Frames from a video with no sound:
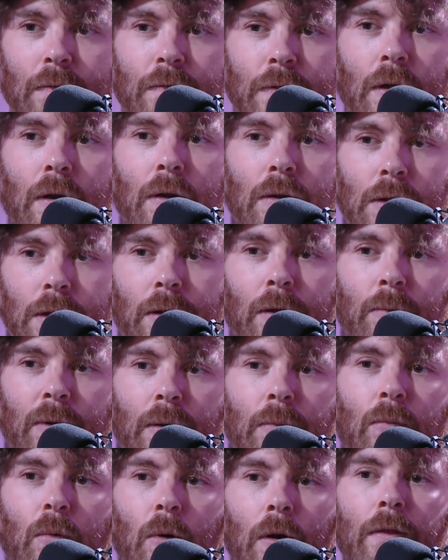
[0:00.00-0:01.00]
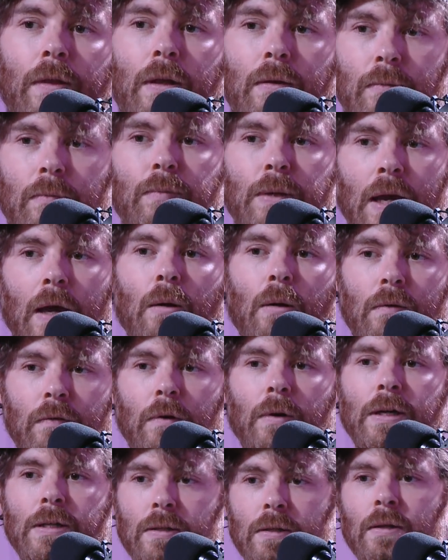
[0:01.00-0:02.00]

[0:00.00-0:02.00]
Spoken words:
feel a little bit more than piano and voice.